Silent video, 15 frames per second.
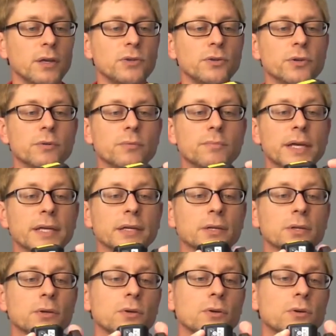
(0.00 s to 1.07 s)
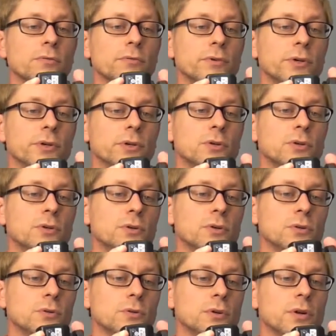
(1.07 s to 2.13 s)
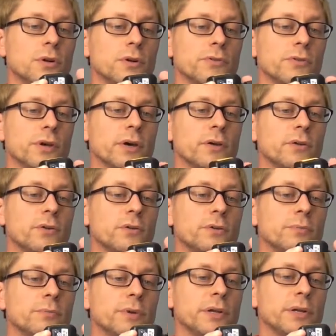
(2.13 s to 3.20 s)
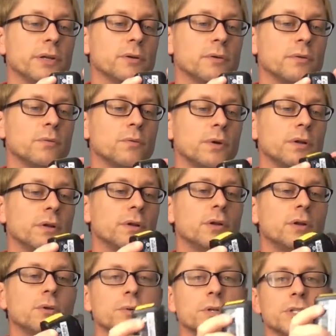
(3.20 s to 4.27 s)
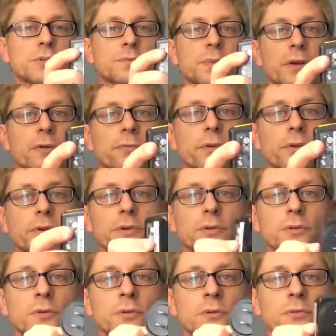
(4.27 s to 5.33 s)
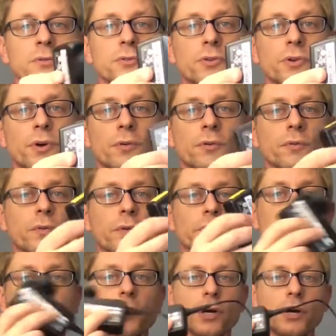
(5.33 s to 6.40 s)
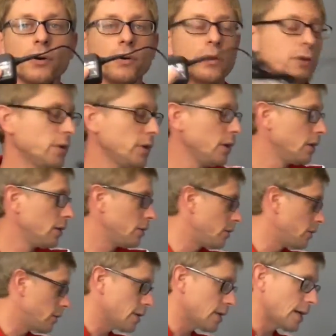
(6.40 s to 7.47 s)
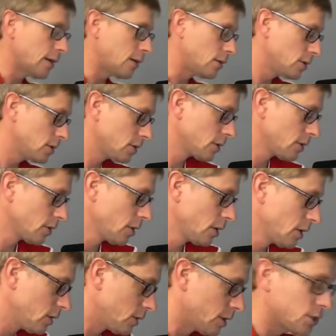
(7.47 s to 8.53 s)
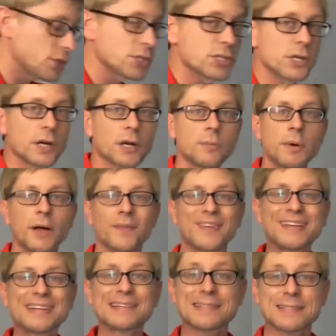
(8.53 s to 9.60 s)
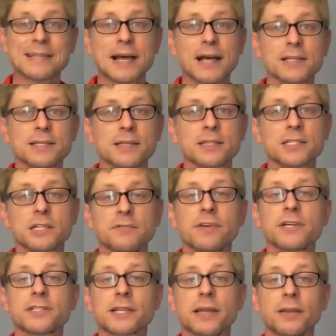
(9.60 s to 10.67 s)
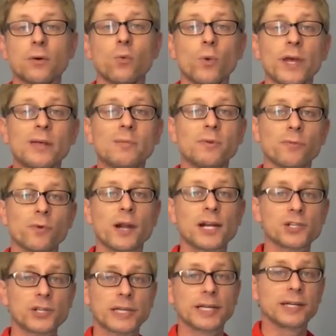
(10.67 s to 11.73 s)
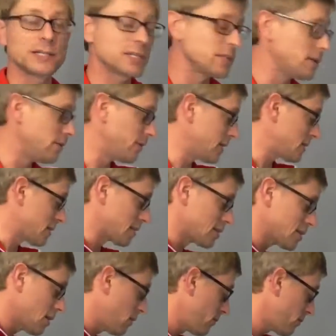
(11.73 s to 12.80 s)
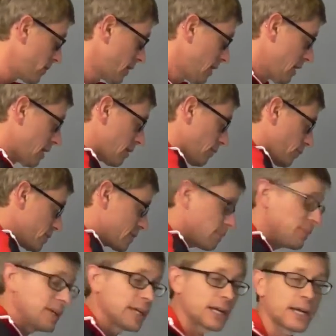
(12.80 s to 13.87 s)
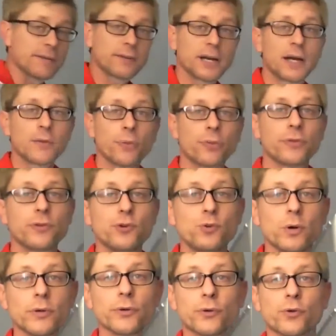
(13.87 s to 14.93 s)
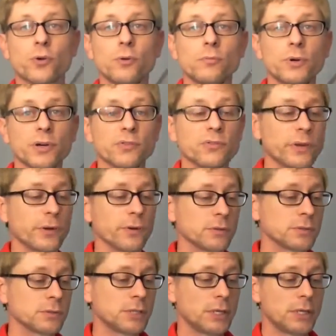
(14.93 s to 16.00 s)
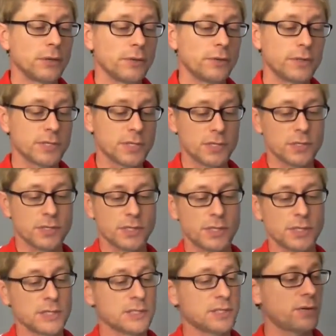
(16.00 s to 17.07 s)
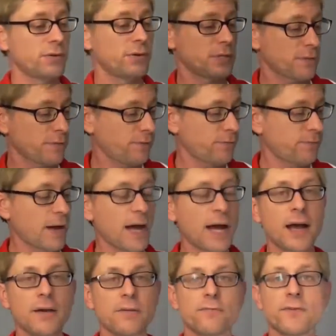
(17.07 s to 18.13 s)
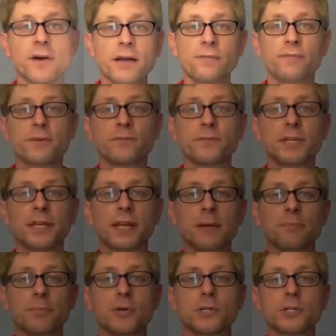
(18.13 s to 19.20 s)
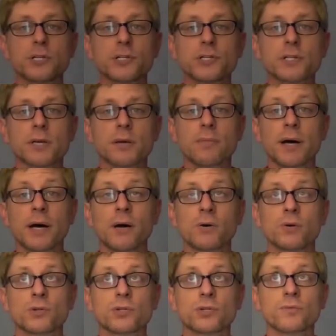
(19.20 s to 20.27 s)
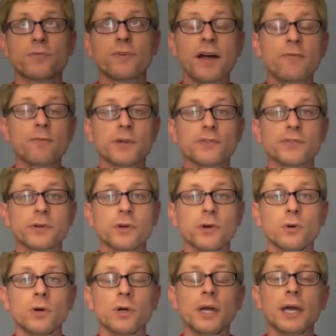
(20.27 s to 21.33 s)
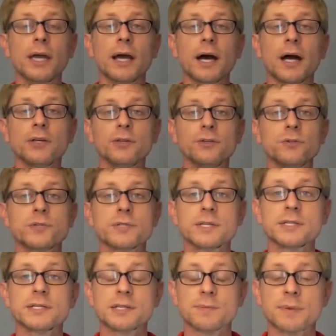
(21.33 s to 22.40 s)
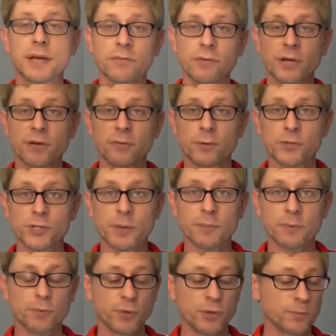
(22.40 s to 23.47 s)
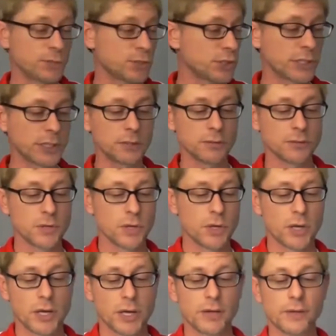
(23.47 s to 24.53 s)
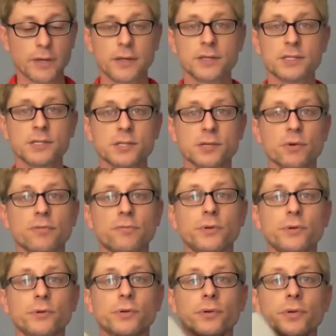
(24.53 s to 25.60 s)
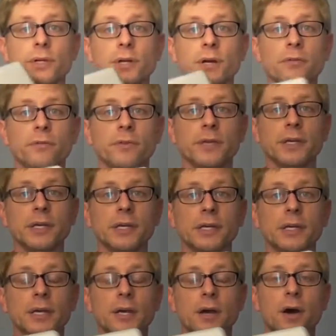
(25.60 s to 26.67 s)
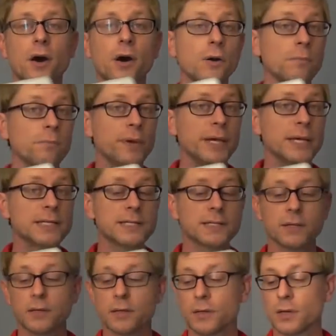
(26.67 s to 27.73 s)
you can make it go vertical or horizontal, depending on which is better for you. So there you go. Now, let's just talk about the size of this device and the weight before I actually get into the device itself. The reason being, I've got two other Chromebooks here. This is the Series 5 550 that I purchased about 5 months ago. I use this as my everyday full-time computing machine. And then this is a review unit of the ARM-based